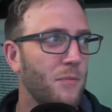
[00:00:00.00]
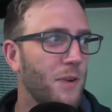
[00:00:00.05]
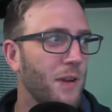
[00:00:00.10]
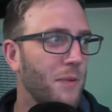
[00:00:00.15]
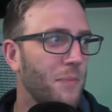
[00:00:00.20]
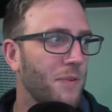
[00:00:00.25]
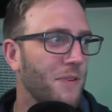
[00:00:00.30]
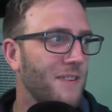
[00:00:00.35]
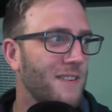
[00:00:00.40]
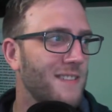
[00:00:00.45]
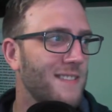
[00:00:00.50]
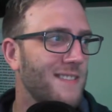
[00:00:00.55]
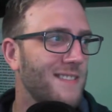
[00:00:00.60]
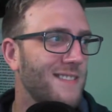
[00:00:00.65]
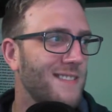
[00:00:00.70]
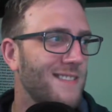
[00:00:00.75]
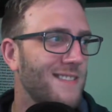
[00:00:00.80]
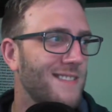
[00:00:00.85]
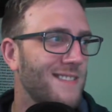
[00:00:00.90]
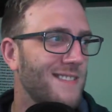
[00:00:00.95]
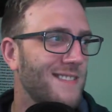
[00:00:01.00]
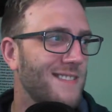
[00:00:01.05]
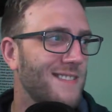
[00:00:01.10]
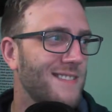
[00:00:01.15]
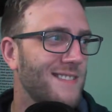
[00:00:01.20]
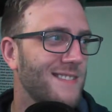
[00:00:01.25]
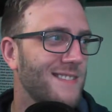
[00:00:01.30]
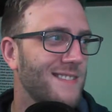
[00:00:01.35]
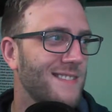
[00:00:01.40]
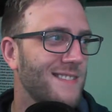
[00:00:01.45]
people.
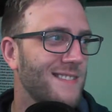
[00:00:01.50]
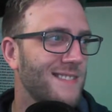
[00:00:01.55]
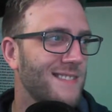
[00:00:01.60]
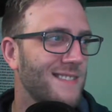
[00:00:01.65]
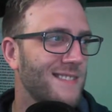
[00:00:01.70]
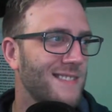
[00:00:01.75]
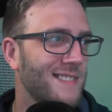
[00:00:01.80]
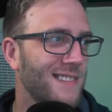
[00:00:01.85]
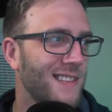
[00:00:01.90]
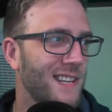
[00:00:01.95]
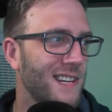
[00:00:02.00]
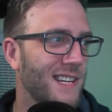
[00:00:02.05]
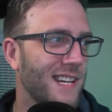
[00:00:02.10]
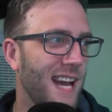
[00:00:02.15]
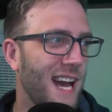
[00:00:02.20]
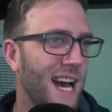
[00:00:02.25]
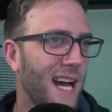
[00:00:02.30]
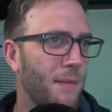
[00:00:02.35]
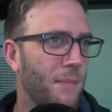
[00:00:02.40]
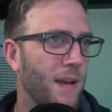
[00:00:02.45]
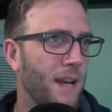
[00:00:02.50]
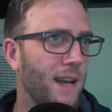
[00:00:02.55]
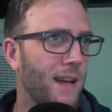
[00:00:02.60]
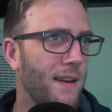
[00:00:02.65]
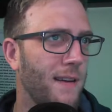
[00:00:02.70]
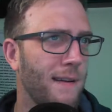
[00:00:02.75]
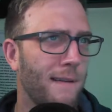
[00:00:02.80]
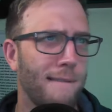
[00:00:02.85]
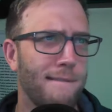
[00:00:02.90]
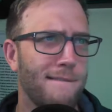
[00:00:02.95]
You got
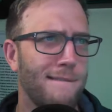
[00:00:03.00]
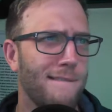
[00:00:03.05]
me.